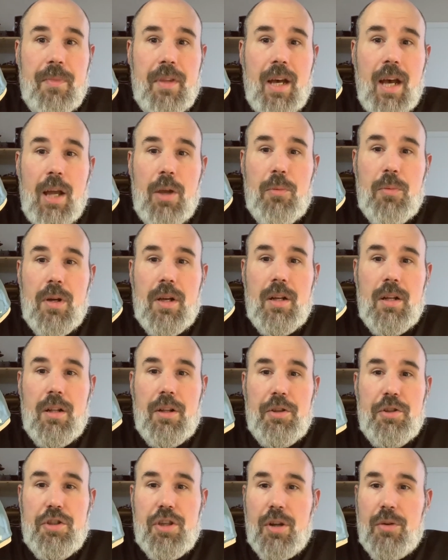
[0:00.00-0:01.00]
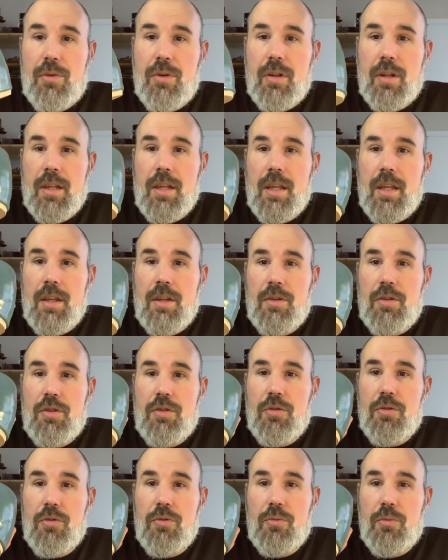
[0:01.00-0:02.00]
I will generally
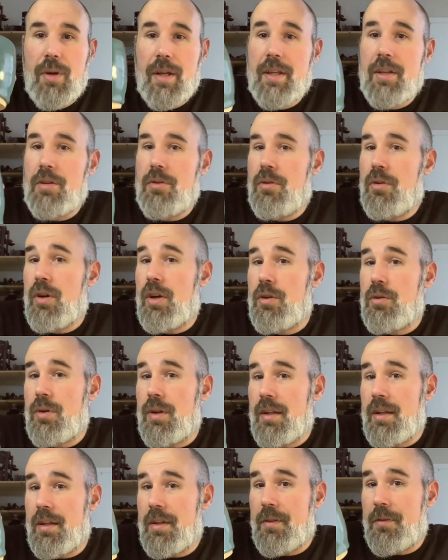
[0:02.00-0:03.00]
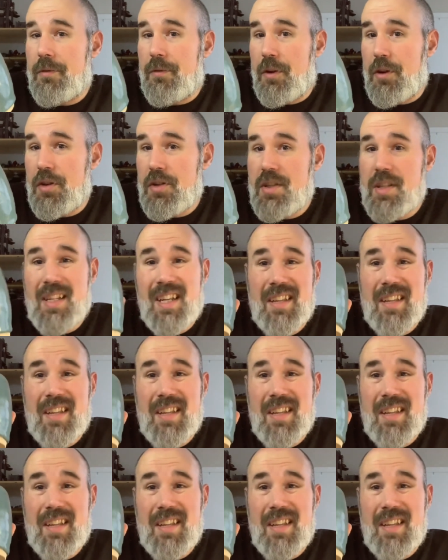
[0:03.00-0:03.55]
do regular acrylics first